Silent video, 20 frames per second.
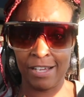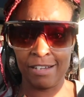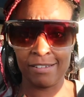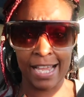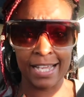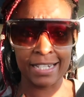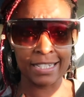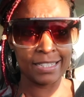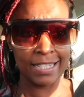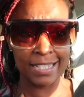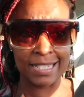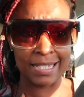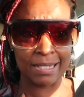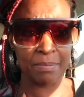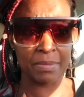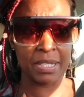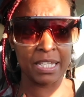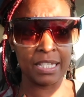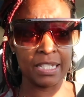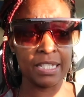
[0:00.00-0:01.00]
felt kind of
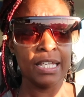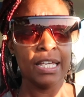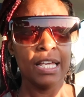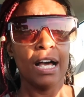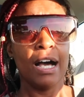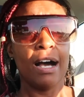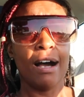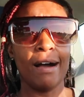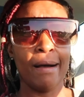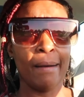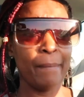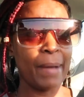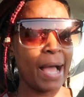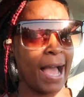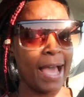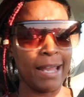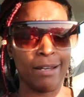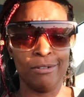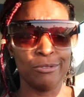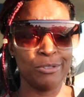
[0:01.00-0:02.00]
good to me. Um,
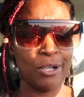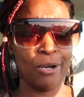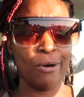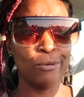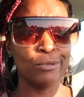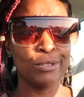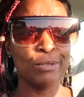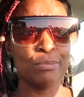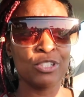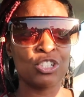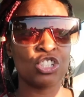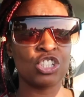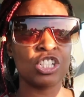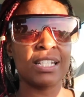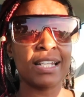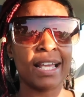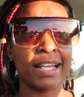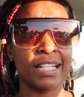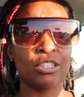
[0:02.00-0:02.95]
I don't know, the machine,